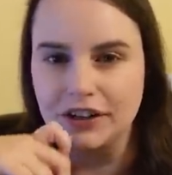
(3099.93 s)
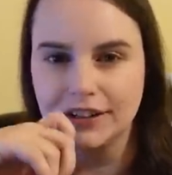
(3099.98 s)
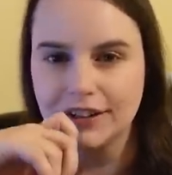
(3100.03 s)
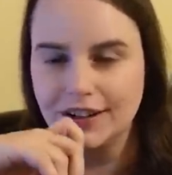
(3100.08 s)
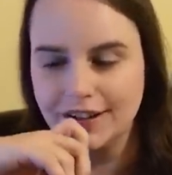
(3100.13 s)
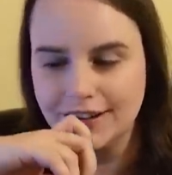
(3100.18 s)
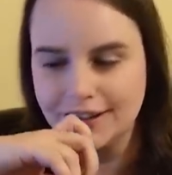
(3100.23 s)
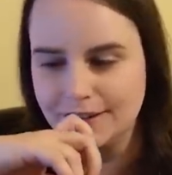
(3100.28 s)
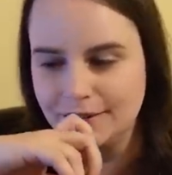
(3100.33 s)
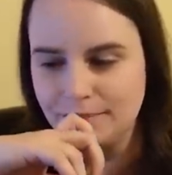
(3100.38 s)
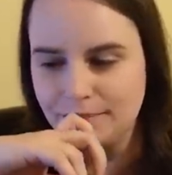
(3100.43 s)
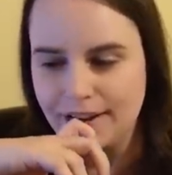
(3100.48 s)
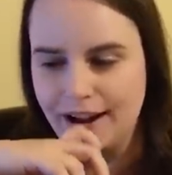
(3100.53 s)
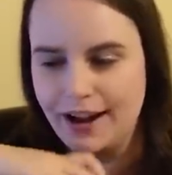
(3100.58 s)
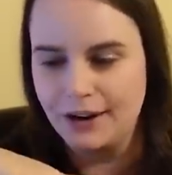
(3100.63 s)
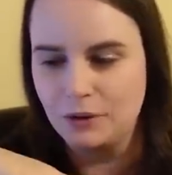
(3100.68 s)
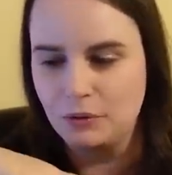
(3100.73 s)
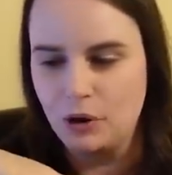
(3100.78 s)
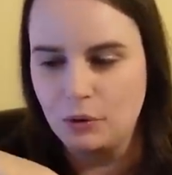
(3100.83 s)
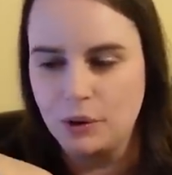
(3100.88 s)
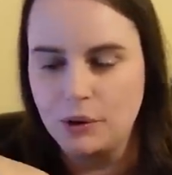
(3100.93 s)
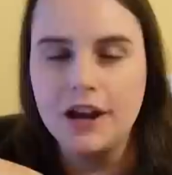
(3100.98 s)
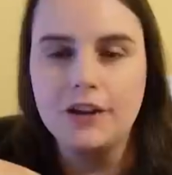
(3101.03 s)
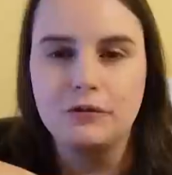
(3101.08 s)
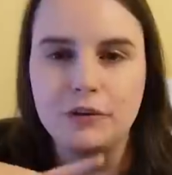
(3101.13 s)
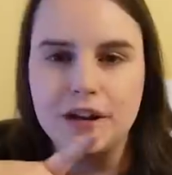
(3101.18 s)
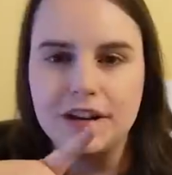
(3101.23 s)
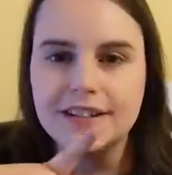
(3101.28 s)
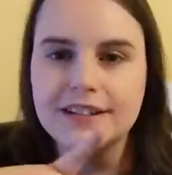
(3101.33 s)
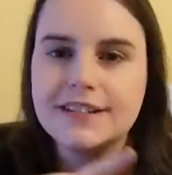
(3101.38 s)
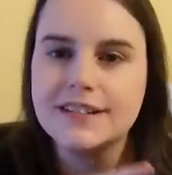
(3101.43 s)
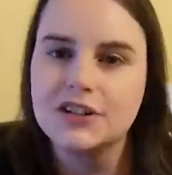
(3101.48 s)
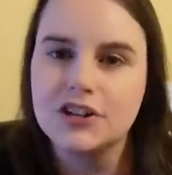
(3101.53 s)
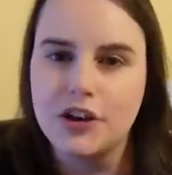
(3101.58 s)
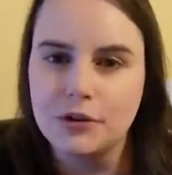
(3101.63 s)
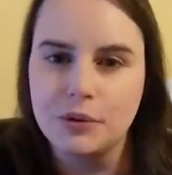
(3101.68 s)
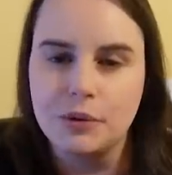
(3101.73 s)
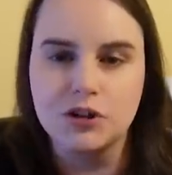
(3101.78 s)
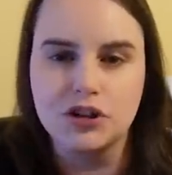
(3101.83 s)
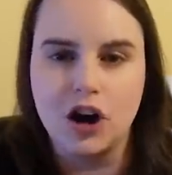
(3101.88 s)
Um, um, and, or we, if we didn't see each other, we
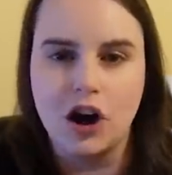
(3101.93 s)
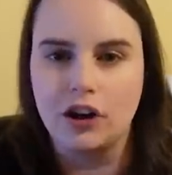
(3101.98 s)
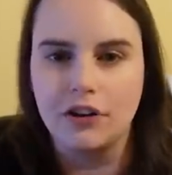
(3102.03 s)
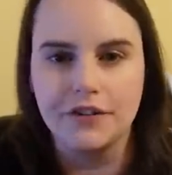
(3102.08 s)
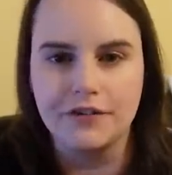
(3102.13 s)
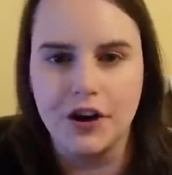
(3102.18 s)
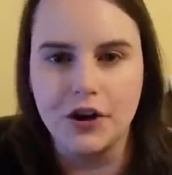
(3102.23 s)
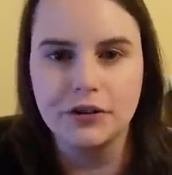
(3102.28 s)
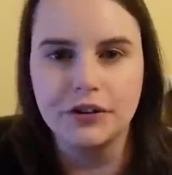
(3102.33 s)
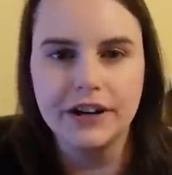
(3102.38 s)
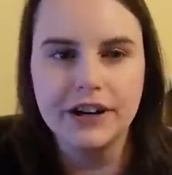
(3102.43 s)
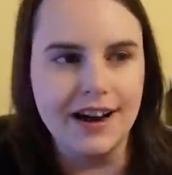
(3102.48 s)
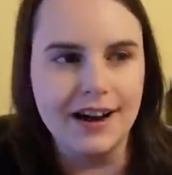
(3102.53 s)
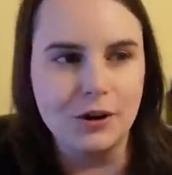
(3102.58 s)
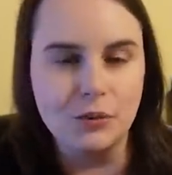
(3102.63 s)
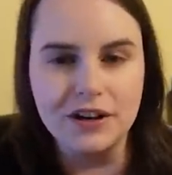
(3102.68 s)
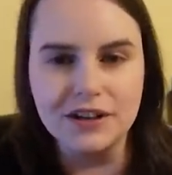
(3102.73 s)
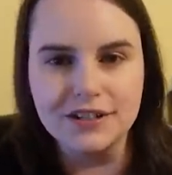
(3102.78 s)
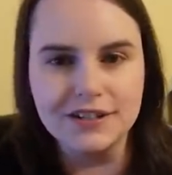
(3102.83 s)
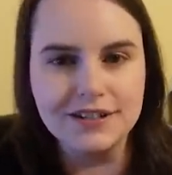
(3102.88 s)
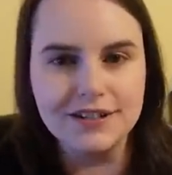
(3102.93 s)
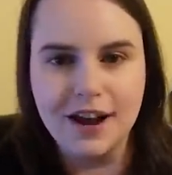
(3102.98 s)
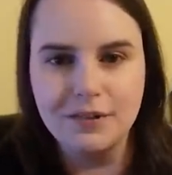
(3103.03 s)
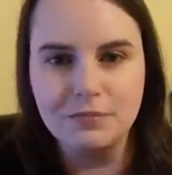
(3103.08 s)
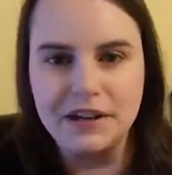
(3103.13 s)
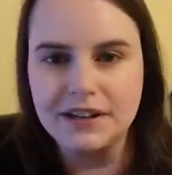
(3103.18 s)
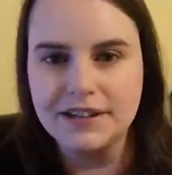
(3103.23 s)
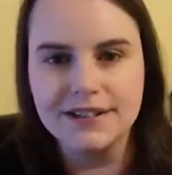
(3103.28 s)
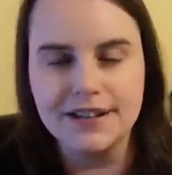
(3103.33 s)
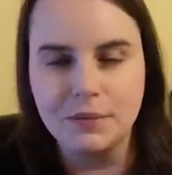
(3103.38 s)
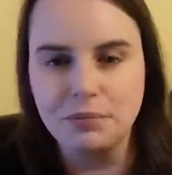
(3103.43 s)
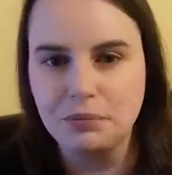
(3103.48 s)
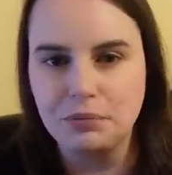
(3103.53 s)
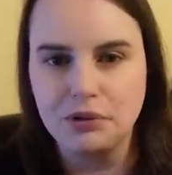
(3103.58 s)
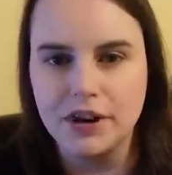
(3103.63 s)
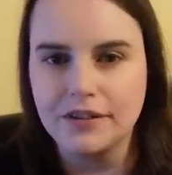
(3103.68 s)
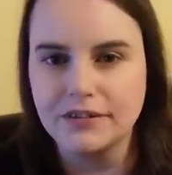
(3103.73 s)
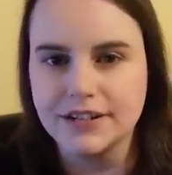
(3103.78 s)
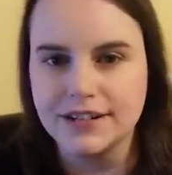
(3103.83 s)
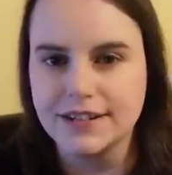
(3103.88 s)
would talk on the phone. Uh, we just have been inseparable
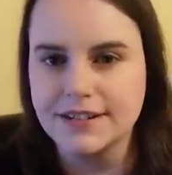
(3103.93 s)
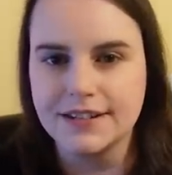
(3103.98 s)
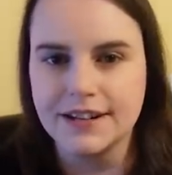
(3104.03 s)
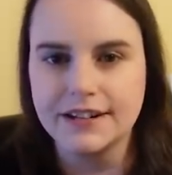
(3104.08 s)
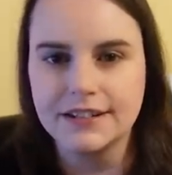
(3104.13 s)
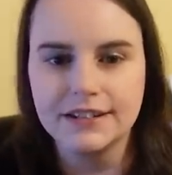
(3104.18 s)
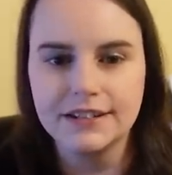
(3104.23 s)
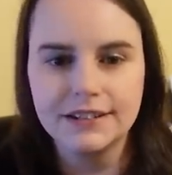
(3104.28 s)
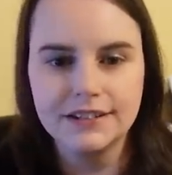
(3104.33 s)
ever since then.